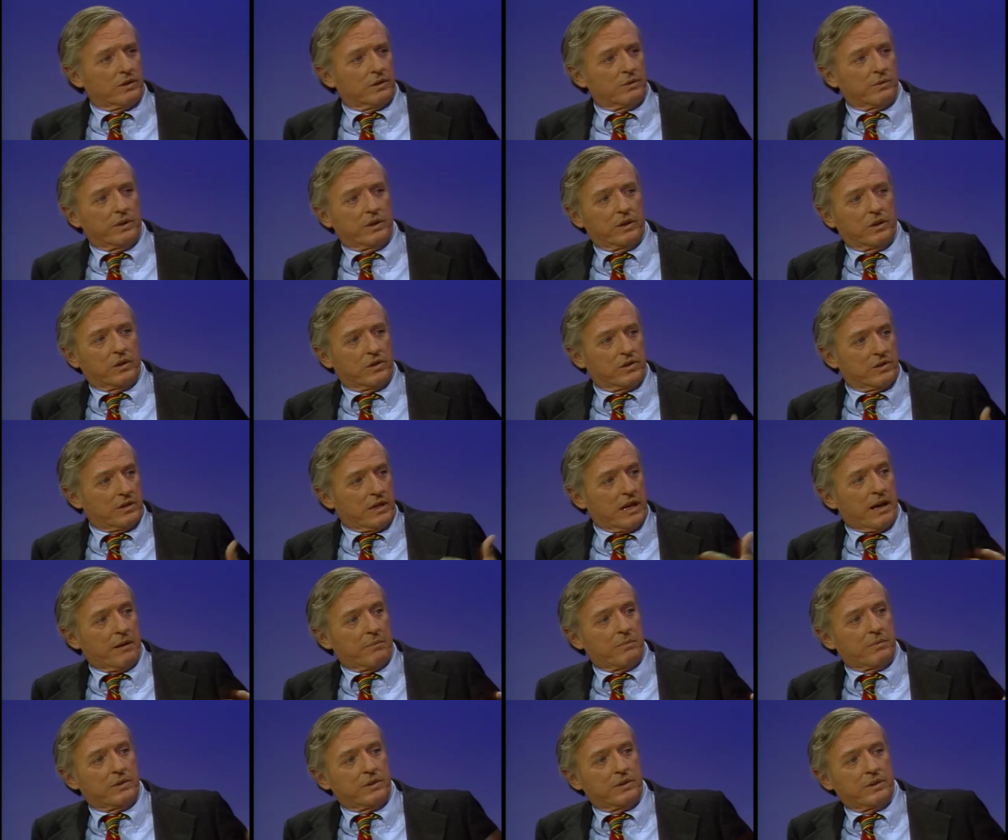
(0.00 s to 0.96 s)
We know this
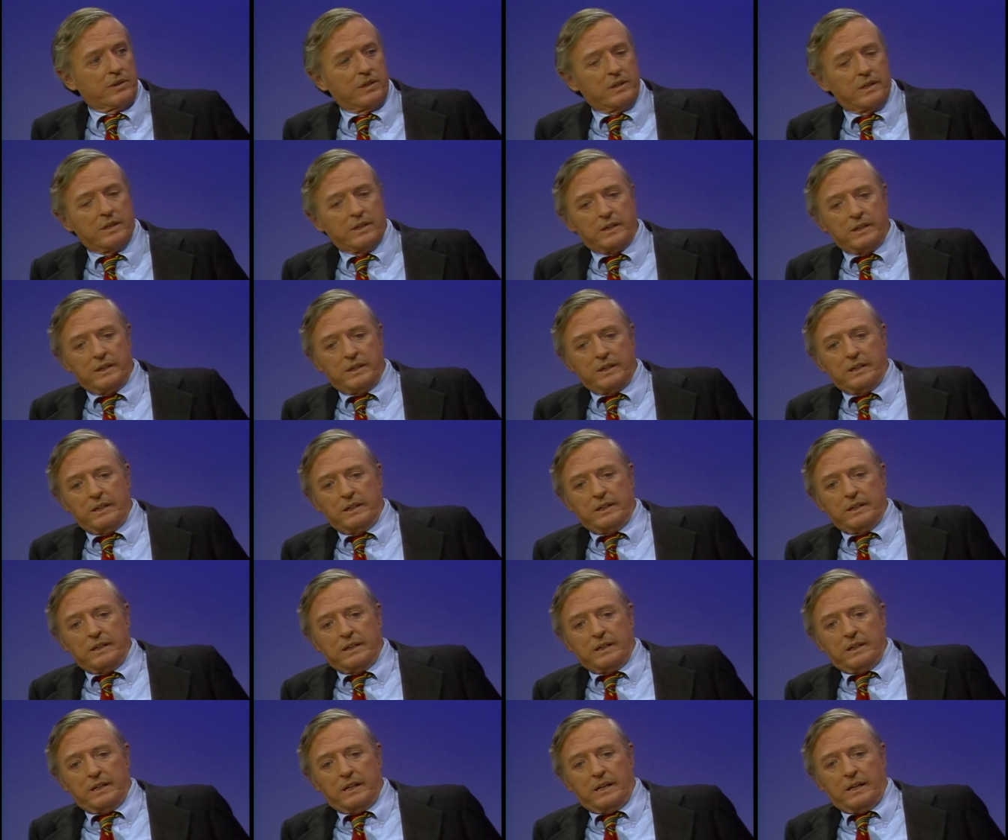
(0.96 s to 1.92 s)
happens.
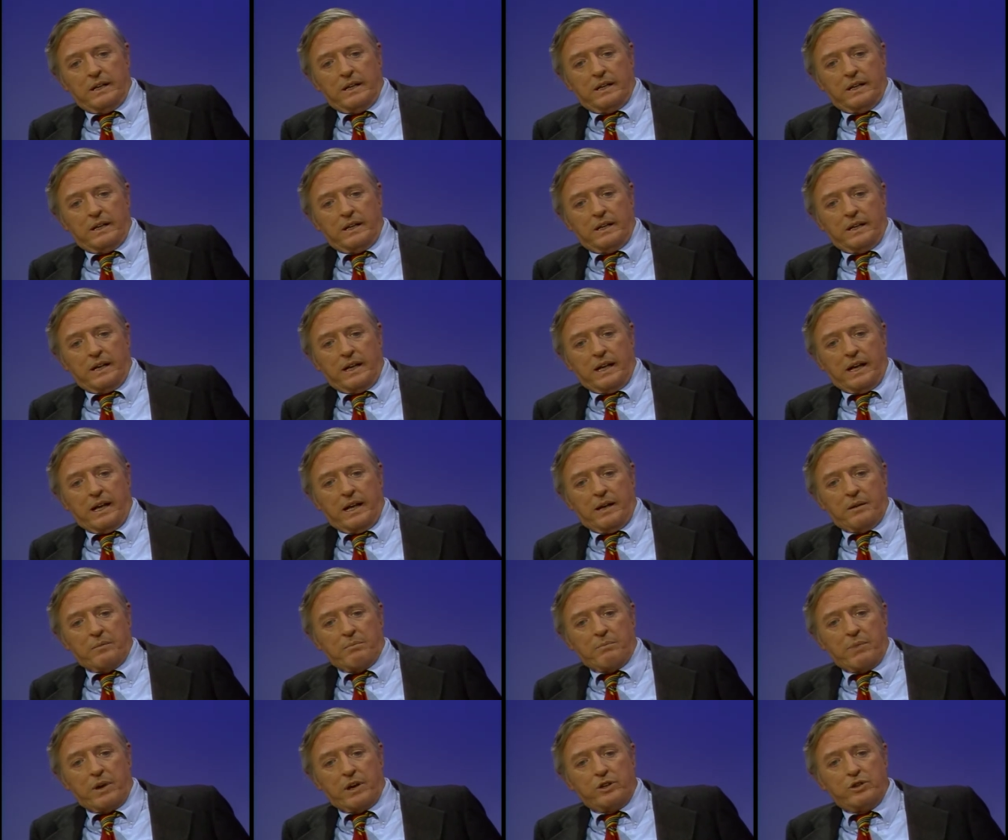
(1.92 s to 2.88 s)
Uh,
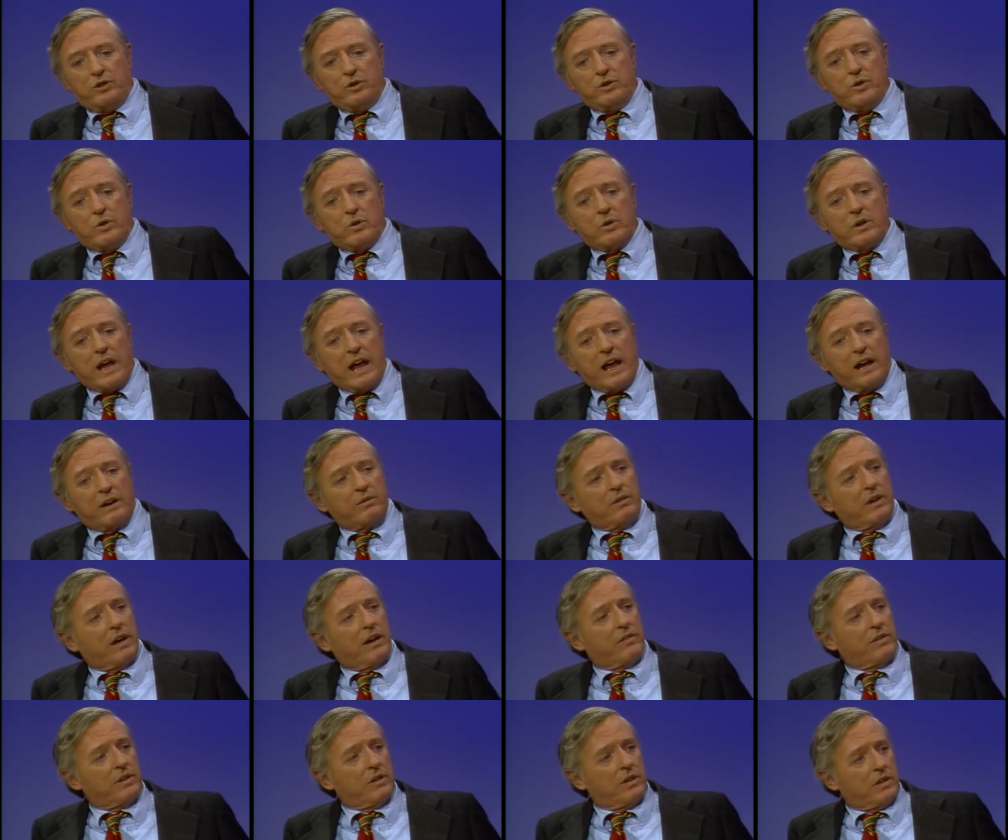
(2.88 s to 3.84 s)
and, but you don't actually
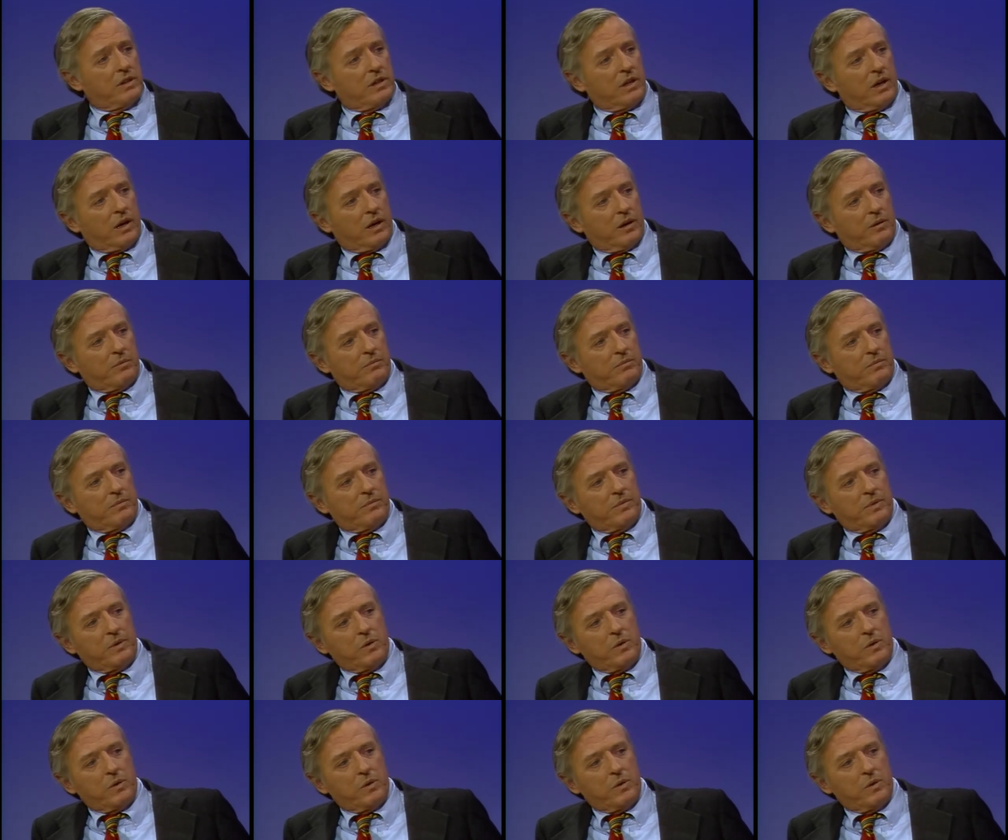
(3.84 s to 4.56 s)
have the goods on him.